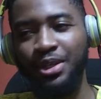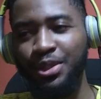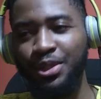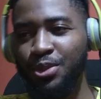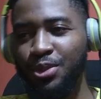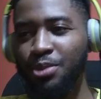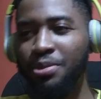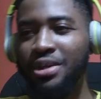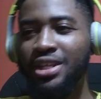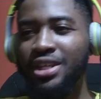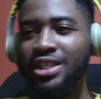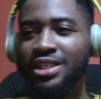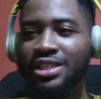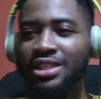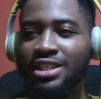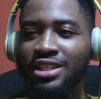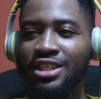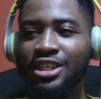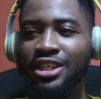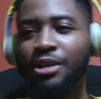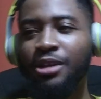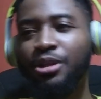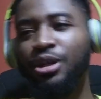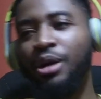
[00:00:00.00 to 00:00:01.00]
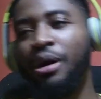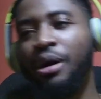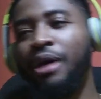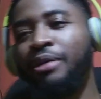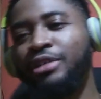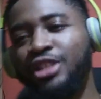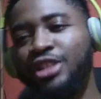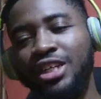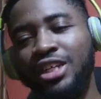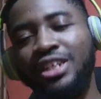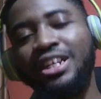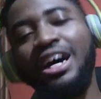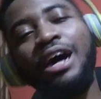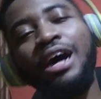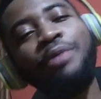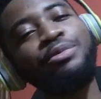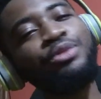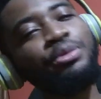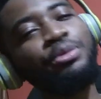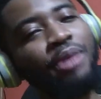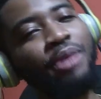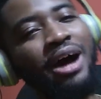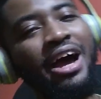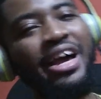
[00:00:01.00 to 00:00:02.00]
So Medee T is saying
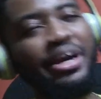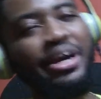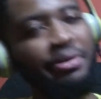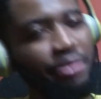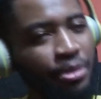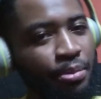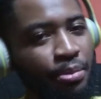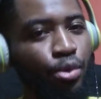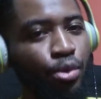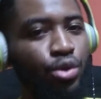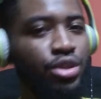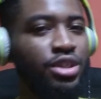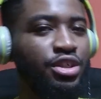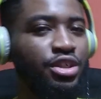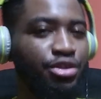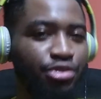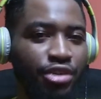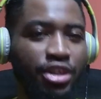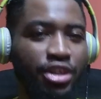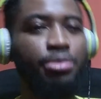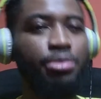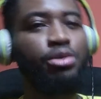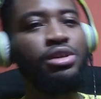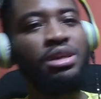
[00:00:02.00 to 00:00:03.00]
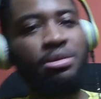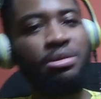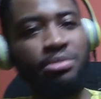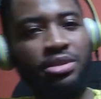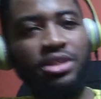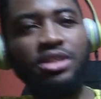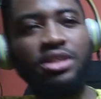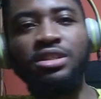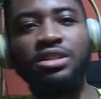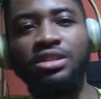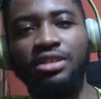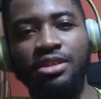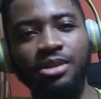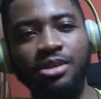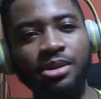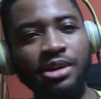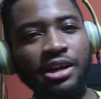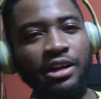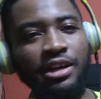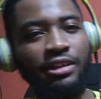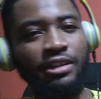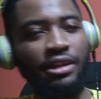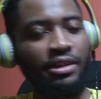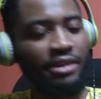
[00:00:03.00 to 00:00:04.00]
I am the most incredible MC,
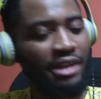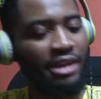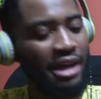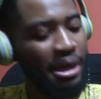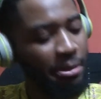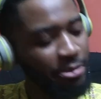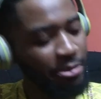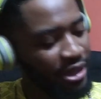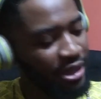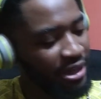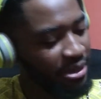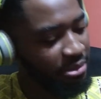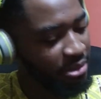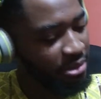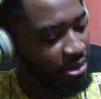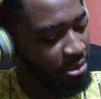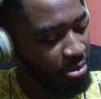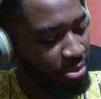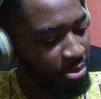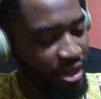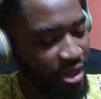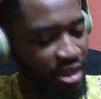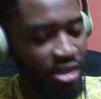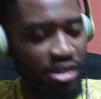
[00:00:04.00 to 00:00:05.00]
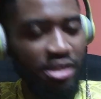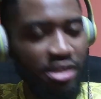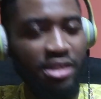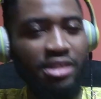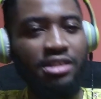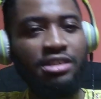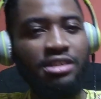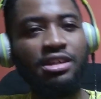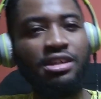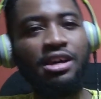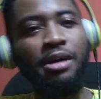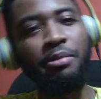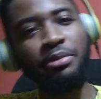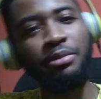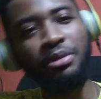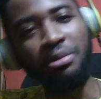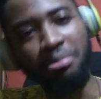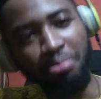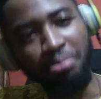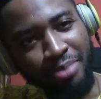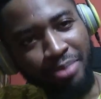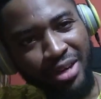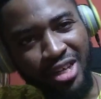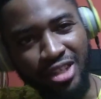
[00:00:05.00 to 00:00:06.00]
right? I am the best. I'm the
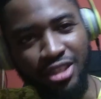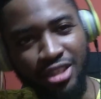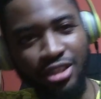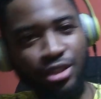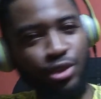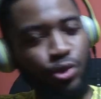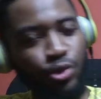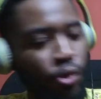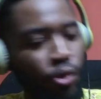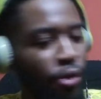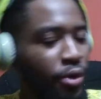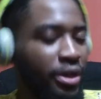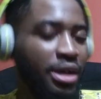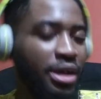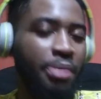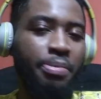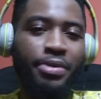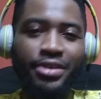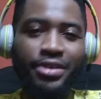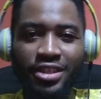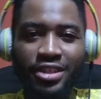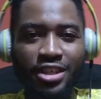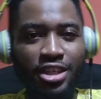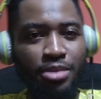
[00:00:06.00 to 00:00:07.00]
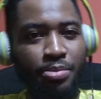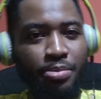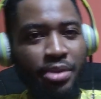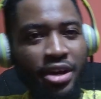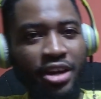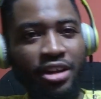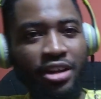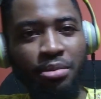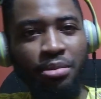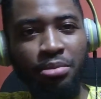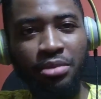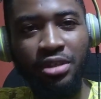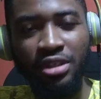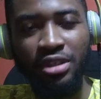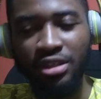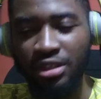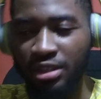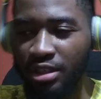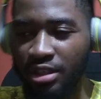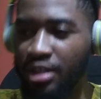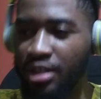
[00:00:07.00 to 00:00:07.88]
best. No other person is better than me.